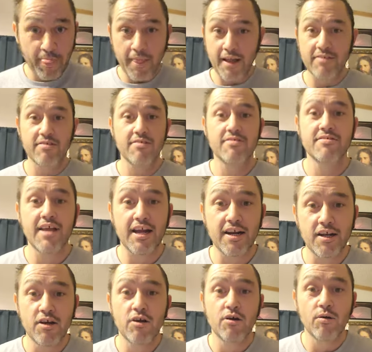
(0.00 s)
that's a
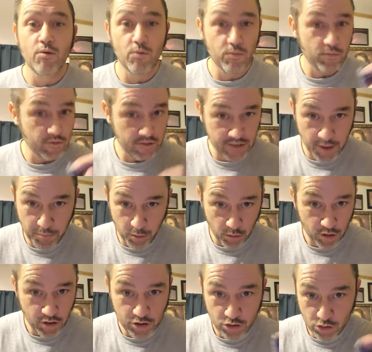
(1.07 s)
steady, simple
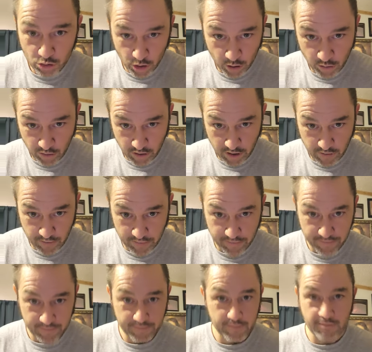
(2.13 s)
truth.
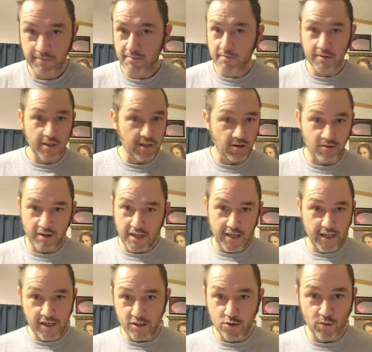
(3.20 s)
You don't need to
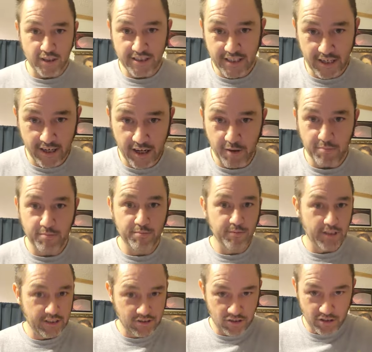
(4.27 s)
get it twisted up.
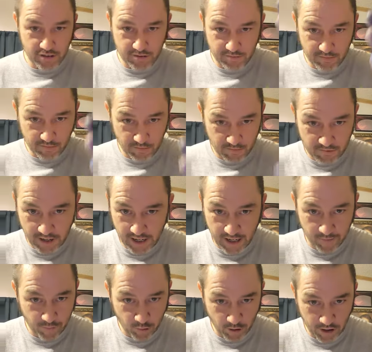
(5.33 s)
It's just take
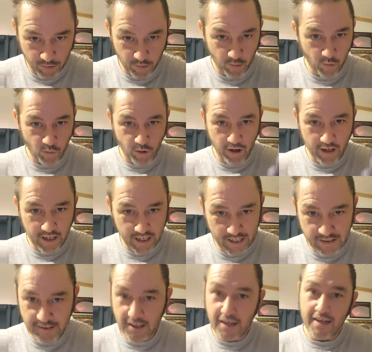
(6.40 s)
it for what it
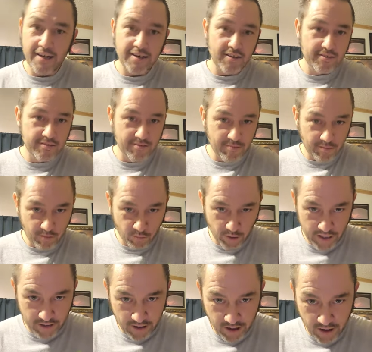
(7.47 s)
is.
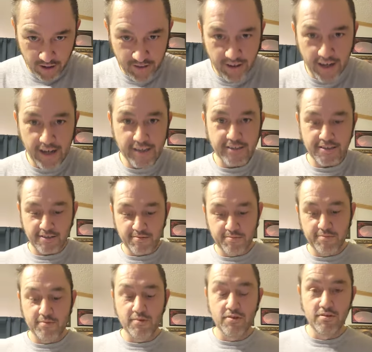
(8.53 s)
Read the context
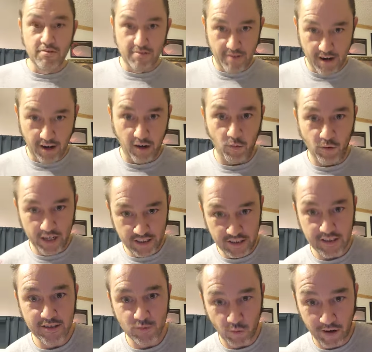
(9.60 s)
therein which
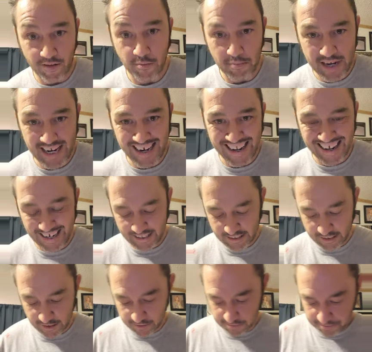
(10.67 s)
is where the meat lies.